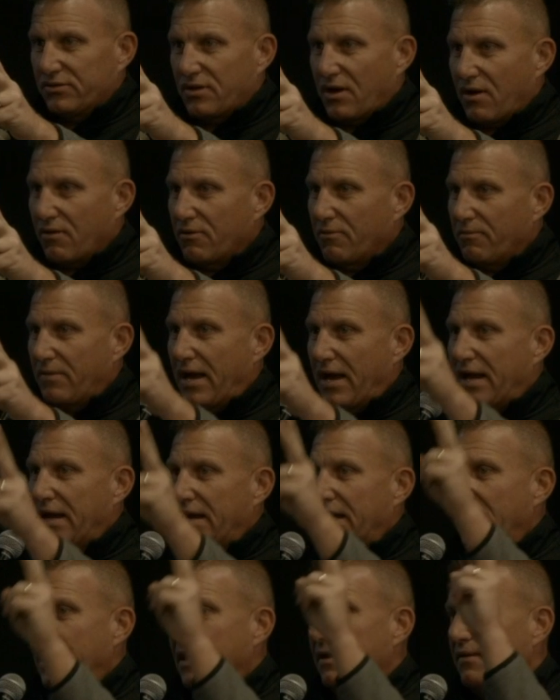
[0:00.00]
talk about
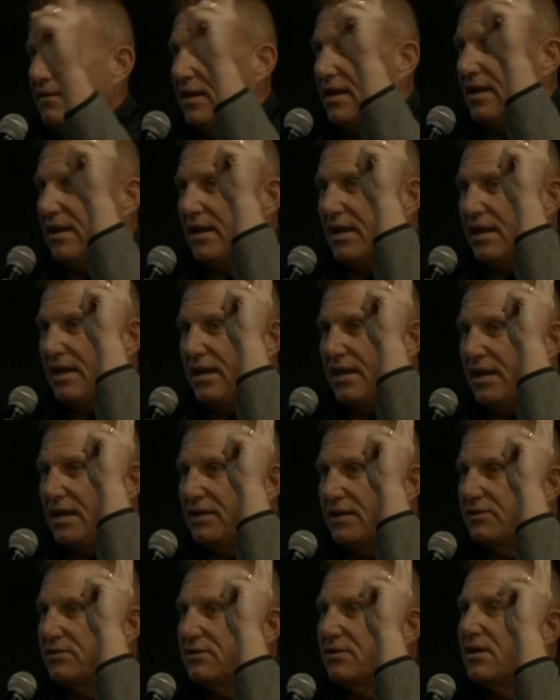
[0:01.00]
it. And then it
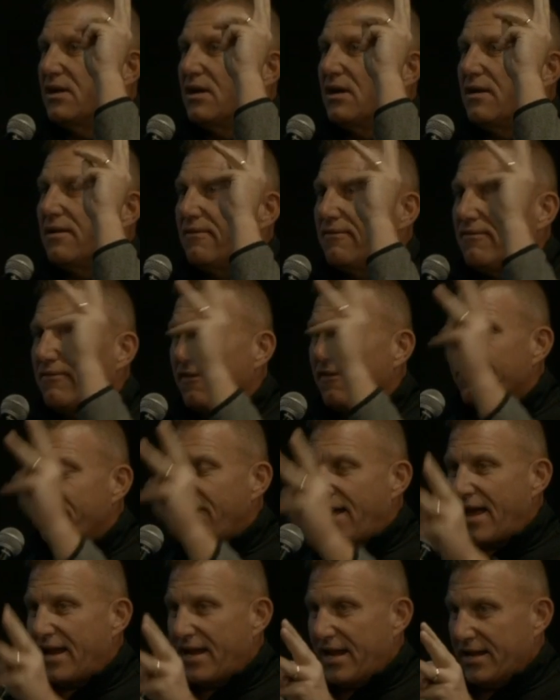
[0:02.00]
is
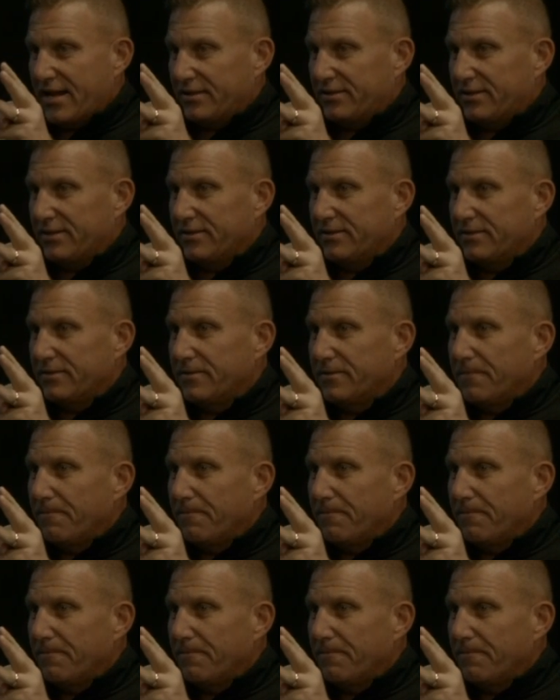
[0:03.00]
finances.